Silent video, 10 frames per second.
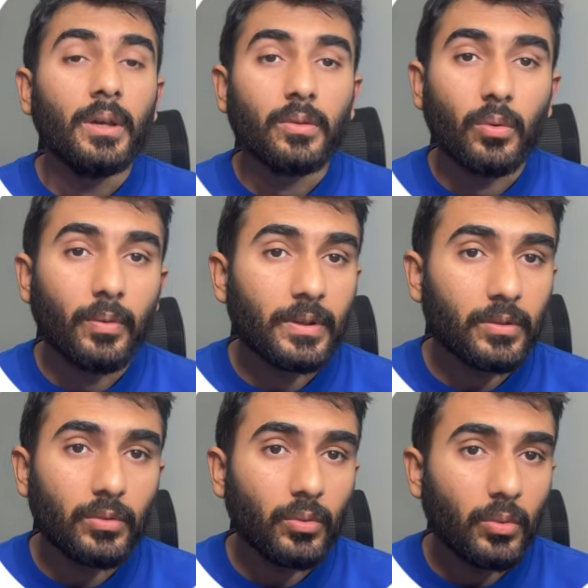So
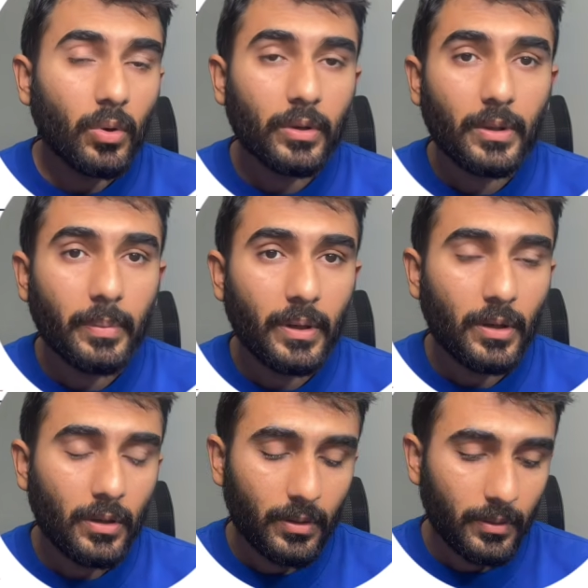once you got the
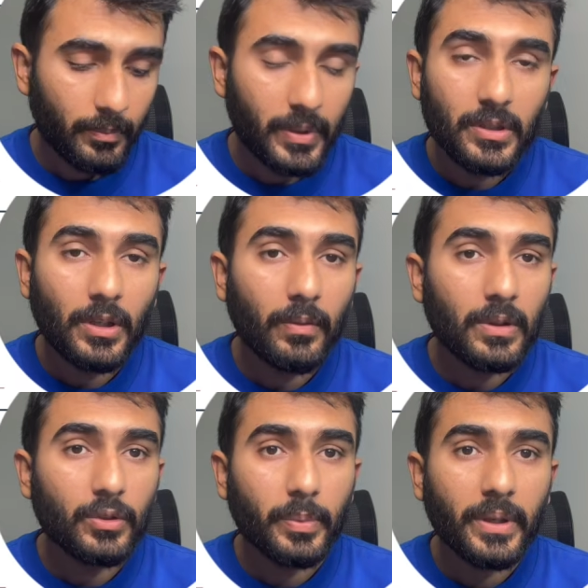
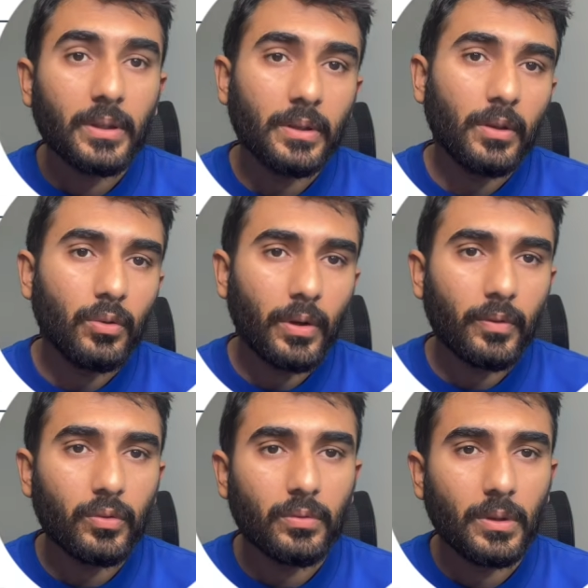PGWP, then you have
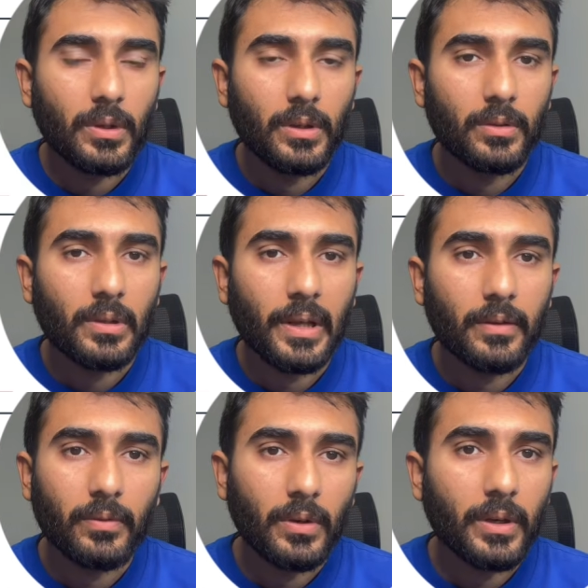to
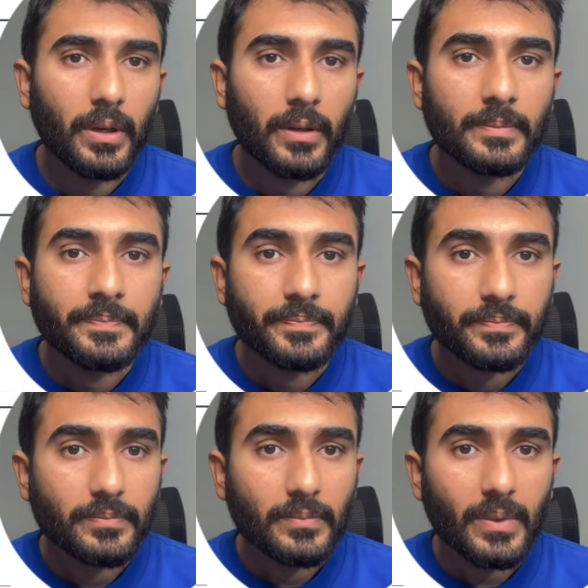select work here
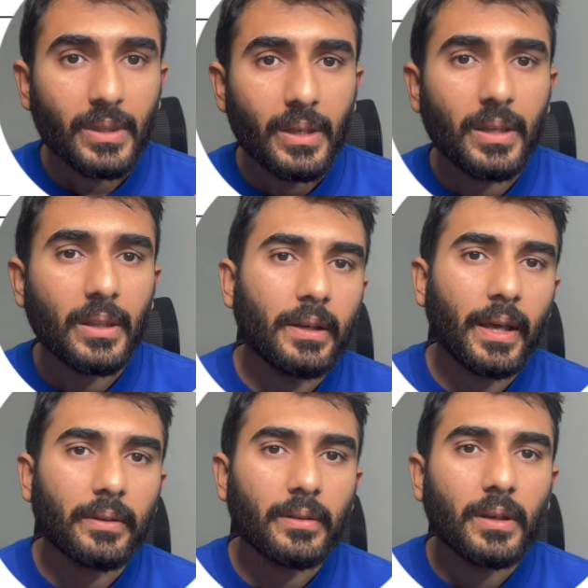and click
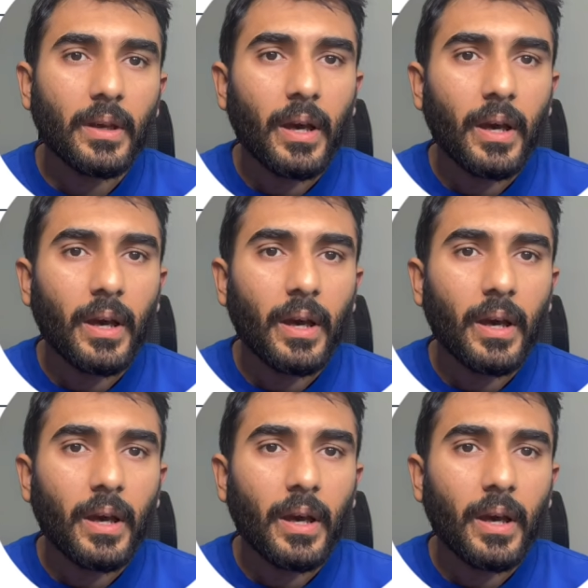next.